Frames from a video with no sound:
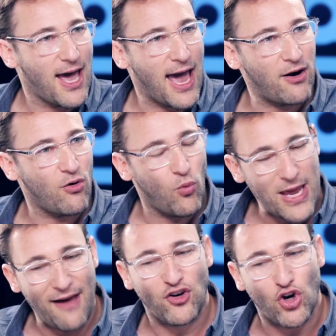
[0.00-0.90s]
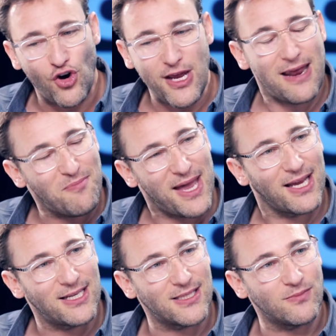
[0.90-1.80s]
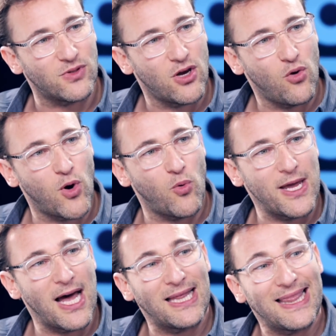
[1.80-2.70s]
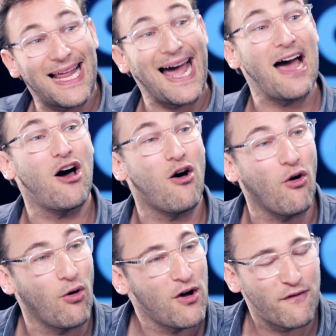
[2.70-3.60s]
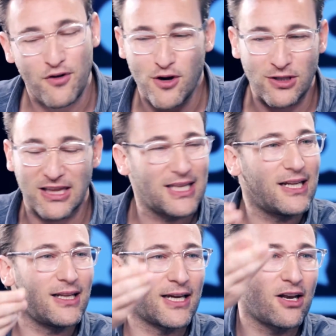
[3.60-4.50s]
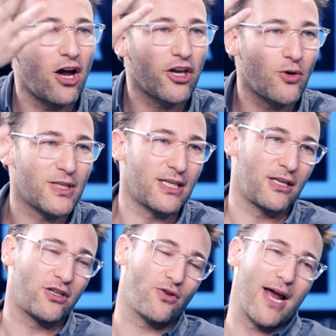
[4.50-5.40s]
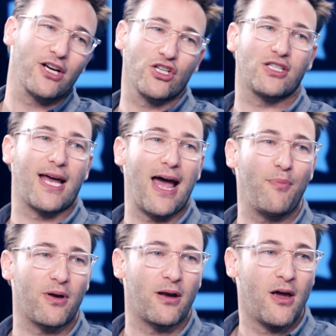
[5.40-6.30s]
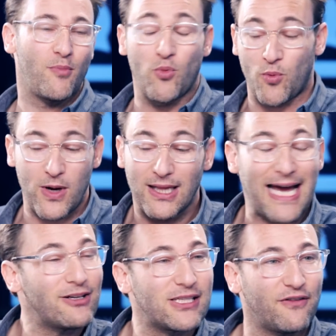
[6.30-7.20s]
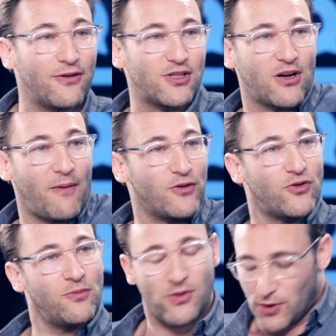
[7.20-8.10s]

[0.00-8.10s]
And we have to create mechanisms where we allow for those little innocuous interactions to happen. But when we allow cell phones in conference rooms,